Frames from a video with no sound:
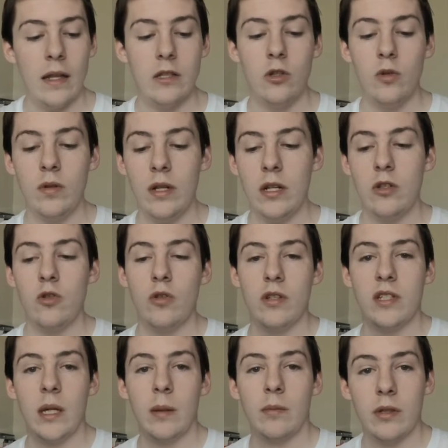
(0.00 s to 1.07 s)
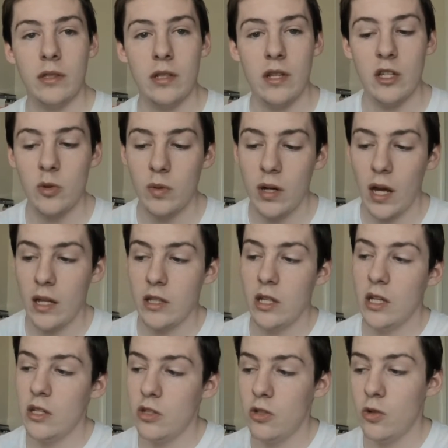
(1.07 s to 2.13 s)
I do need to do the same thing to this one. I
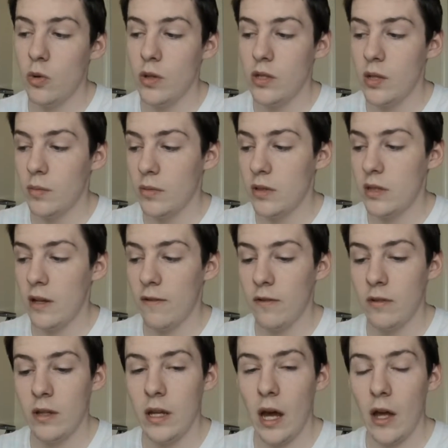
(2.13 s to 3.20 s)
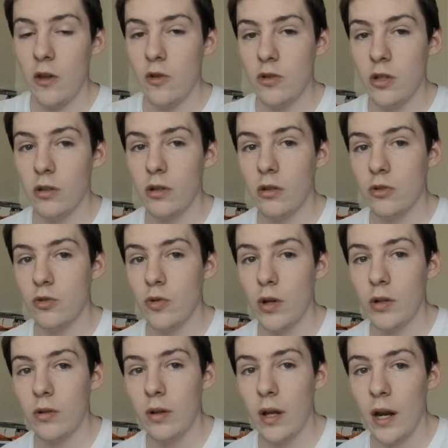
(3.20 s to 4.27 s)
did do it some differently. I used a little
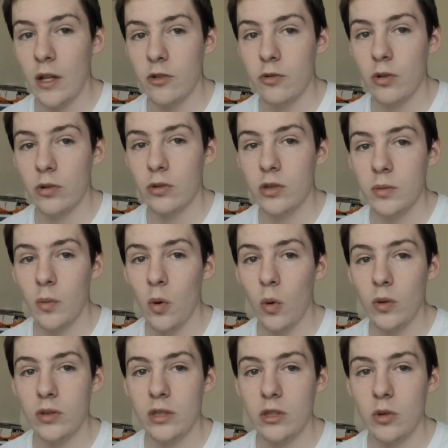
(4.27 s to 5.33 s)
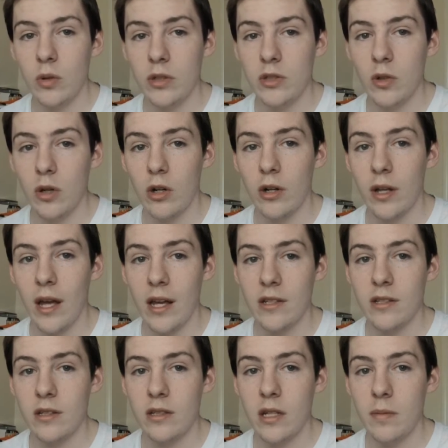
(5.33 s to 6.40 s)
drill and I drilled some holes into it so it already
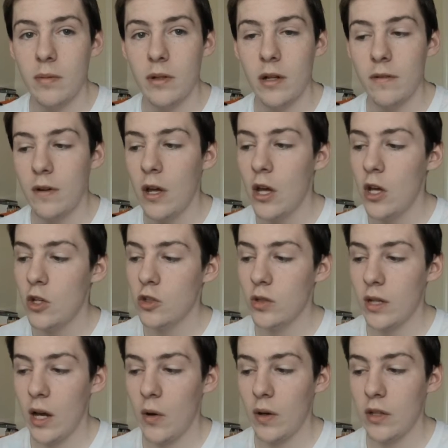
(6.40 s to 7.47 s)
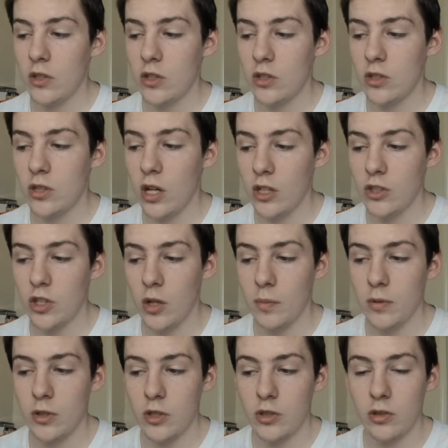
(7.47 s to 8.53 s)
has it deep enough. So now I can just touch
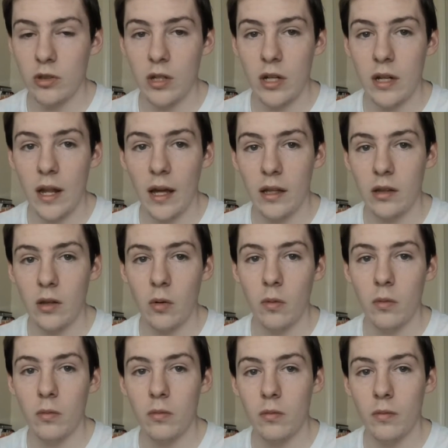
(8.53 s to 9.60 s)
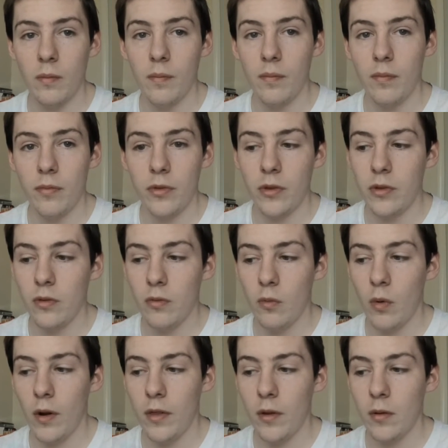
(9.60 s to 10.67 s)
up and just connect
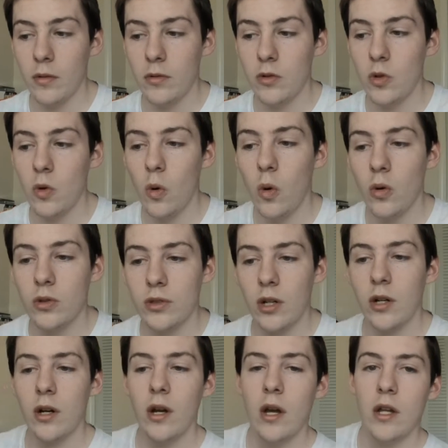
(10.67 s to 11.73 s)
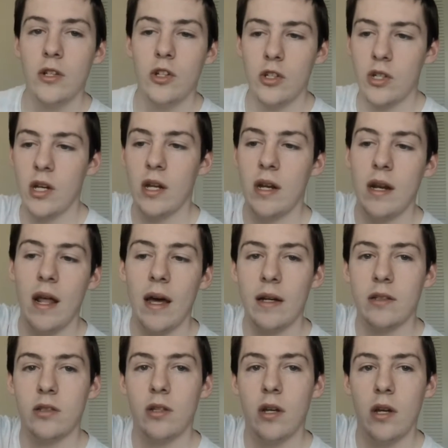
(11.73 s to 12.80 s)
where the two holes are, just
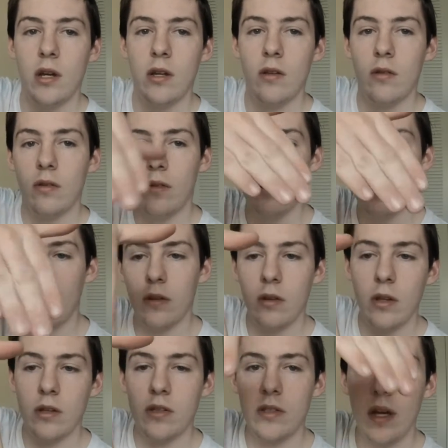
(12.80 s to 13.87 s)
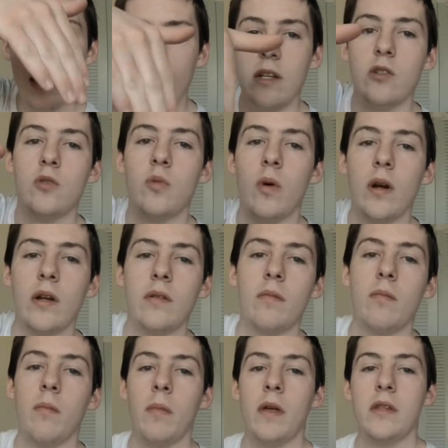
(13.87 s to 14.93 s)
connect the sides where
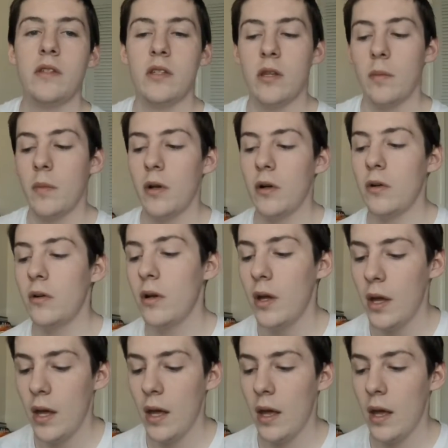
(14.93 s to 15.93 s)
it meets in the middle,